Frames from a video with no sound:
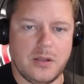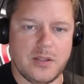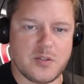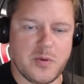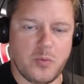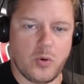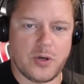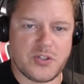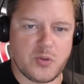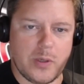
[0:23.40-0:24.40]
Elizabeth
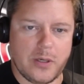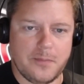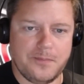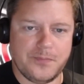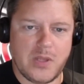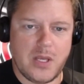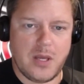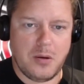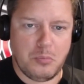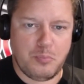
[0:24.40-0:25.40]
Warren's Twitter
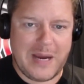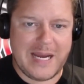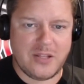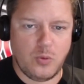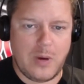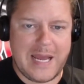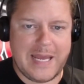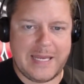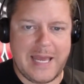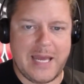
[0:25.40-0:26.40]
by the
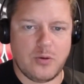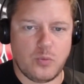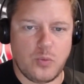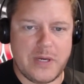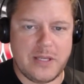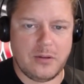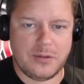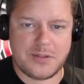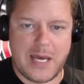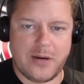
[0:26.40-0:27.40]
way, at
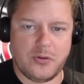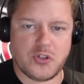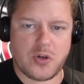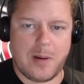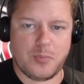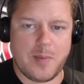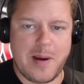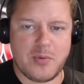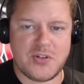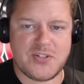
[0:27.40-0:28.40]
real Donald Trump.
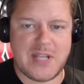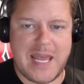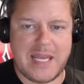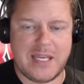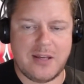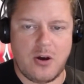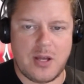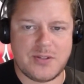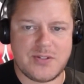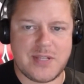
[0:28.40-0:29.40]
Remember saying
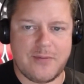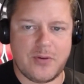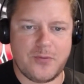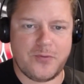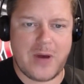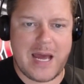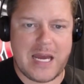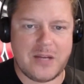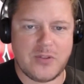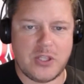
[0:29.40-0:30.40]
on 7
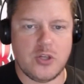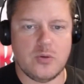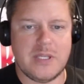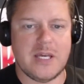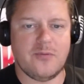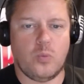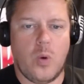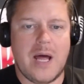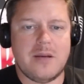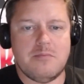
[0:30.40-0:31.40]
5 that you'd give
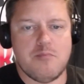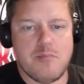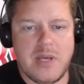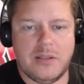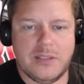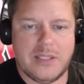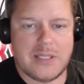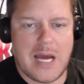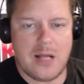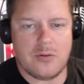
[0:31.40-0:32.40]
$1
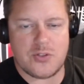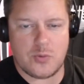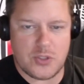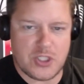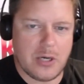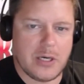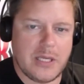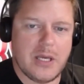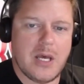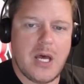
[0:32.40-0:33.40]
million to a
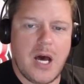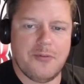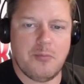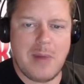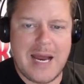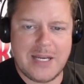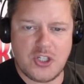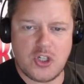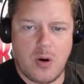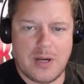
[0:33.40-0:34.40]
charity of my
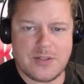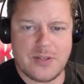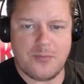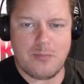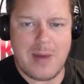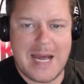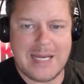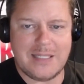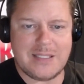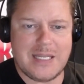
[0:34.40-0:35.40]
choice if
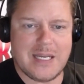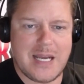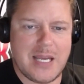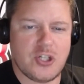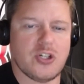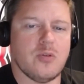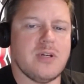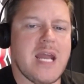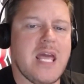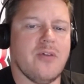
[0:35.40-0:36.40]
my DNA
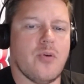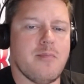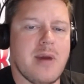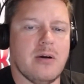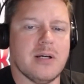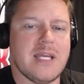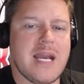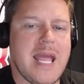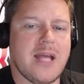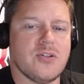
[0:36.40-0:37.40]
showed Native
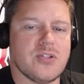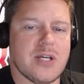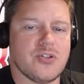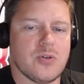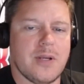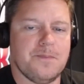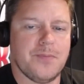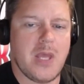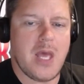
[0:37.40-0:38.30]
American ancestry?